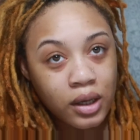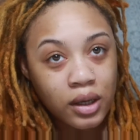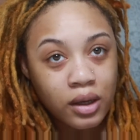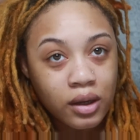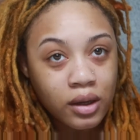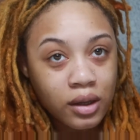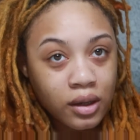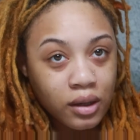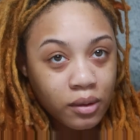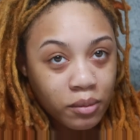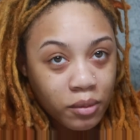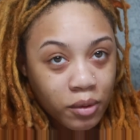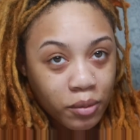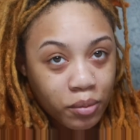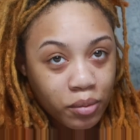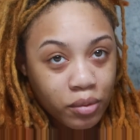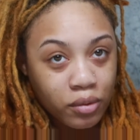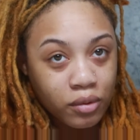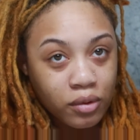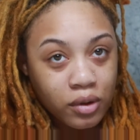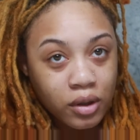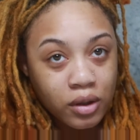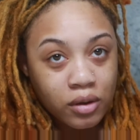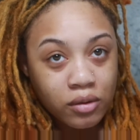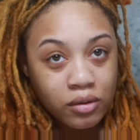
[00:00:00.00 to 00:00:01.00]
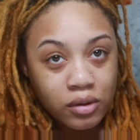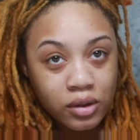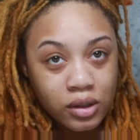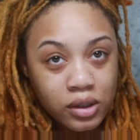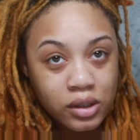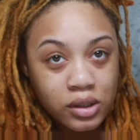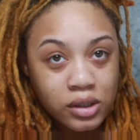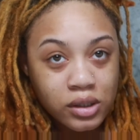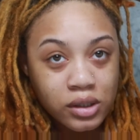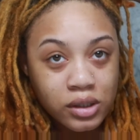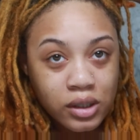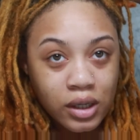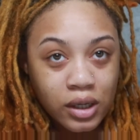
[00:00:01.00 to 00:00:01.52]
And let me pull on
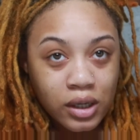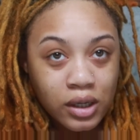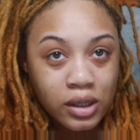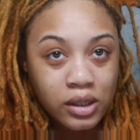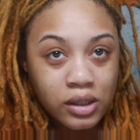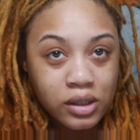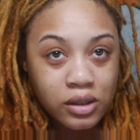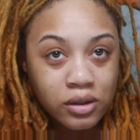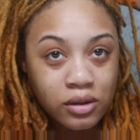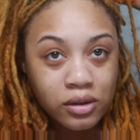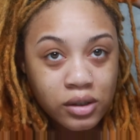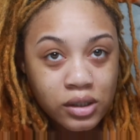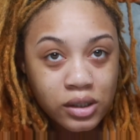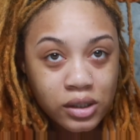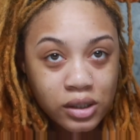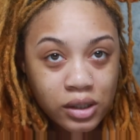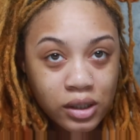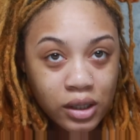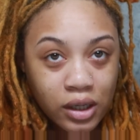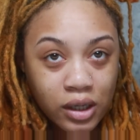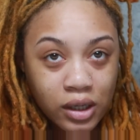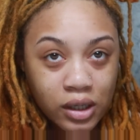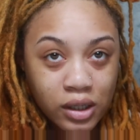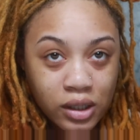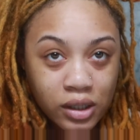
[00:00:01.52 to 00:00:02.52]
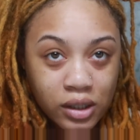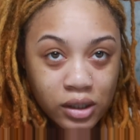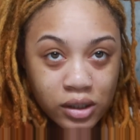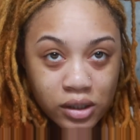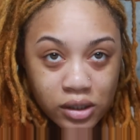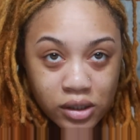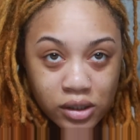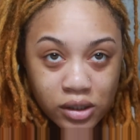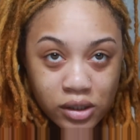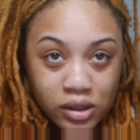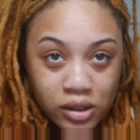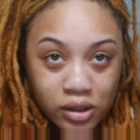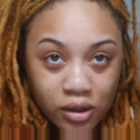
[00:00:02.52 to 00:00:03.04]
this side so it's not
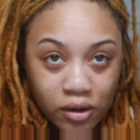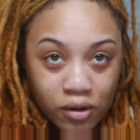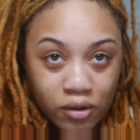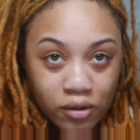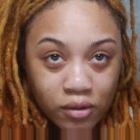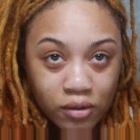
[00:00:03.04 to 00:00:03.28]
so